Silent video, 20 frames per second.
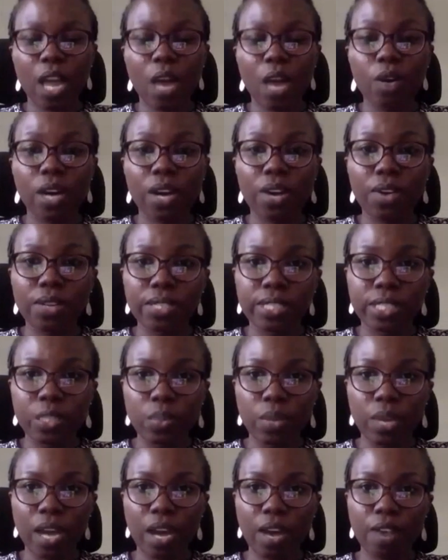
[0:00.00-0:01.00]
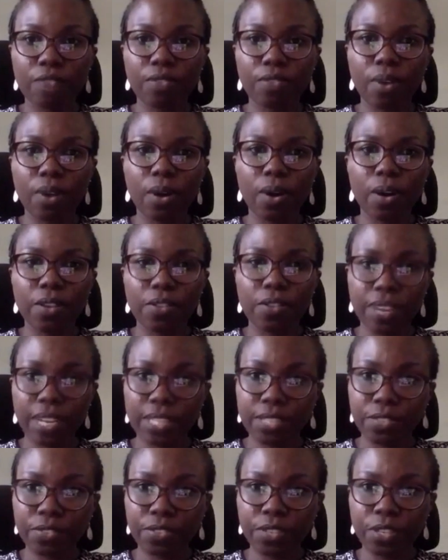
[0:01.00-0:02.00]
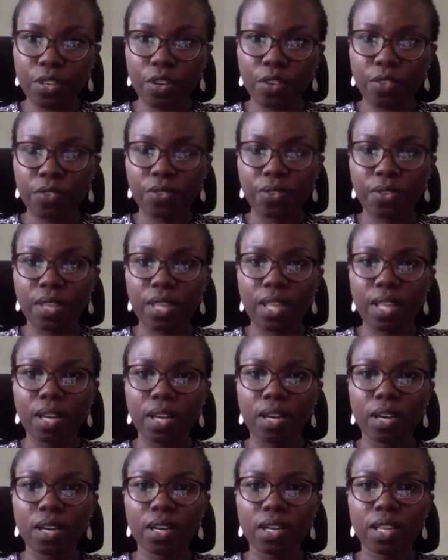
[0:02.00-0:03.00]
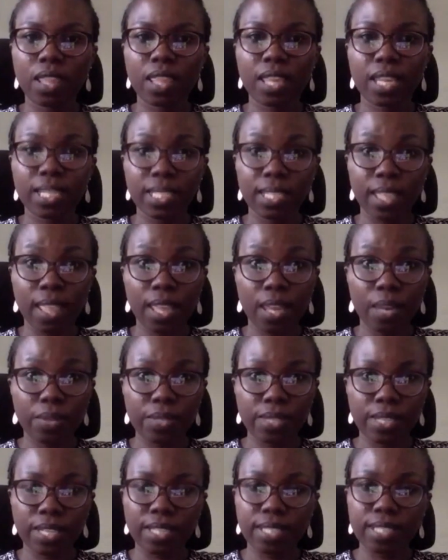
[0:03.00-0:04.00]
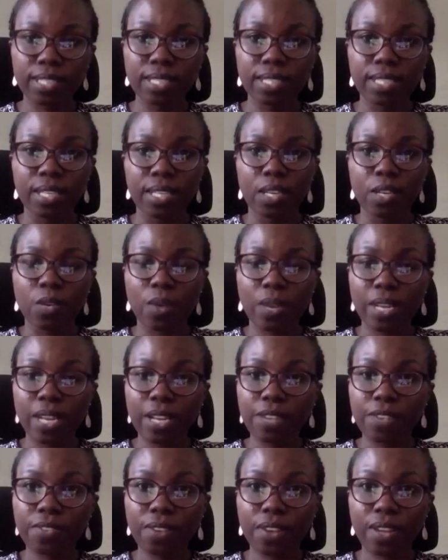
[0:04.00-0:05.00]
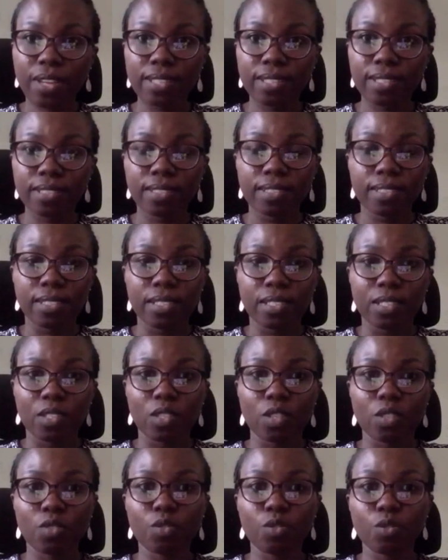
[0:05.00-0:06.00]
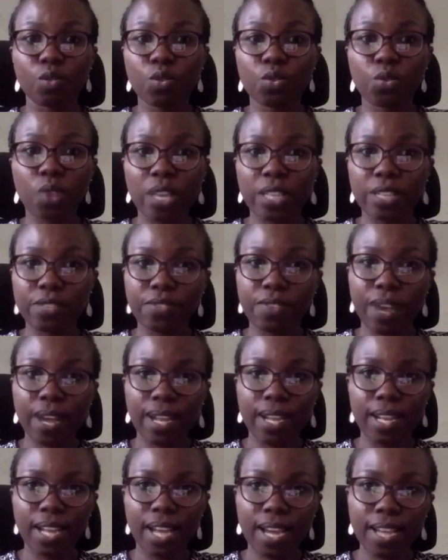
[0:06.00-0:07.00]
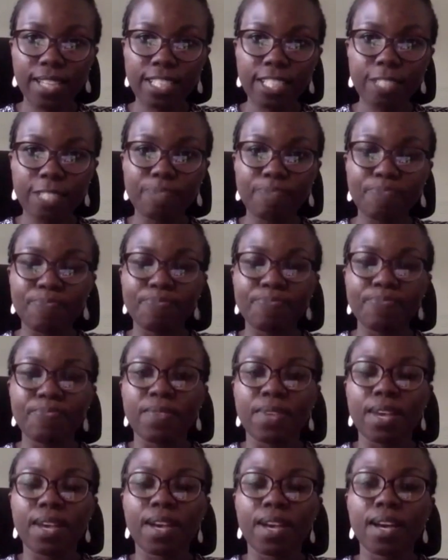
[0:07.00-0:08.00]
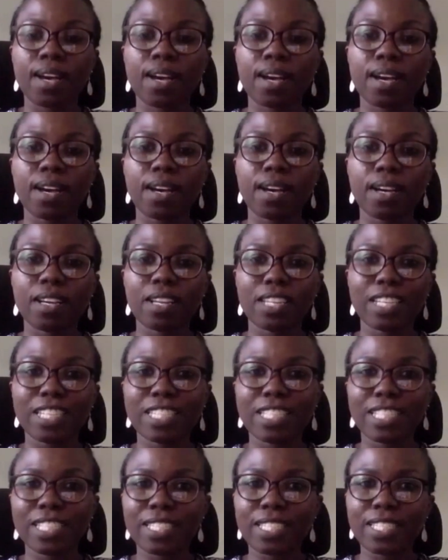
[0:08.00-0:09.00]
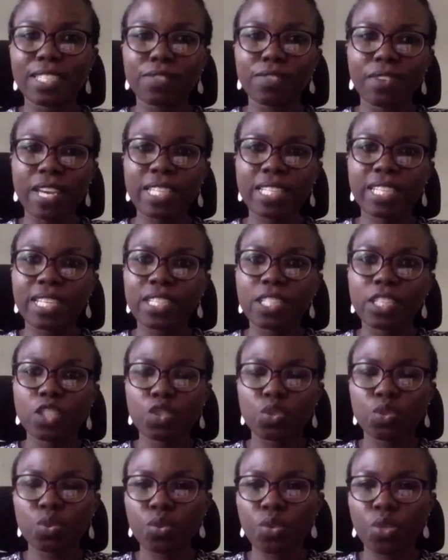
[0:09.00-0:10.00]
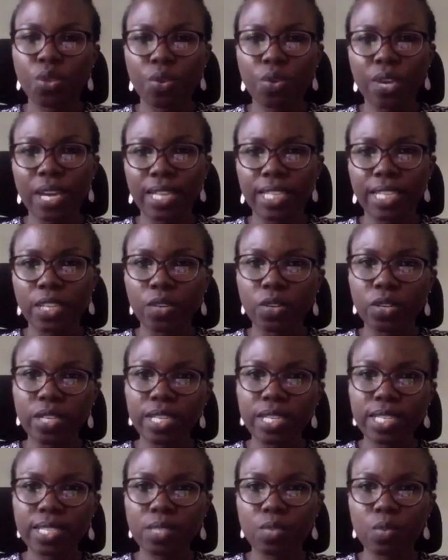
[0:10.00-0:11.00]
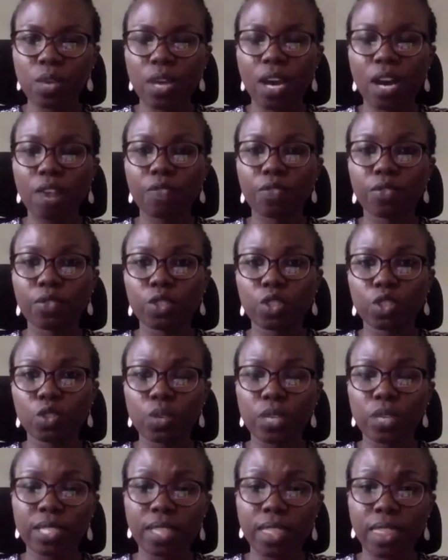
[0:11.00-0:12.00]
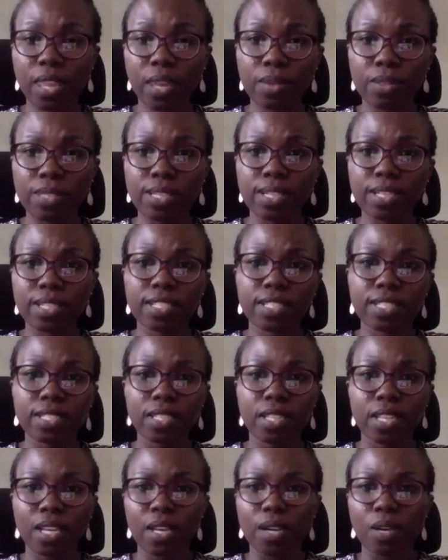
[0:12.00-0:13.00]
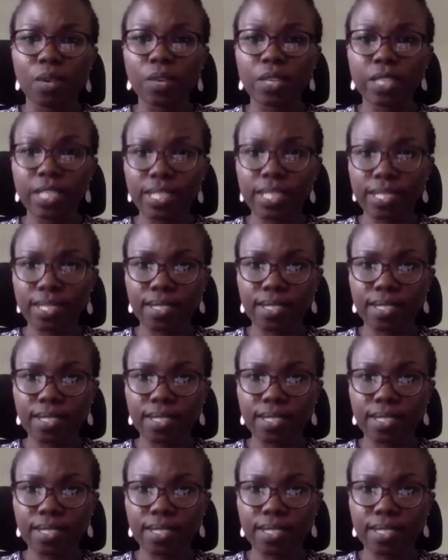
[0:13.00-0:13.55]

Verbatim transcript: currently, we have a flat fee of 30,000 Rwandan francs to transfer land. It is divided into three categories. We have 20,000, which is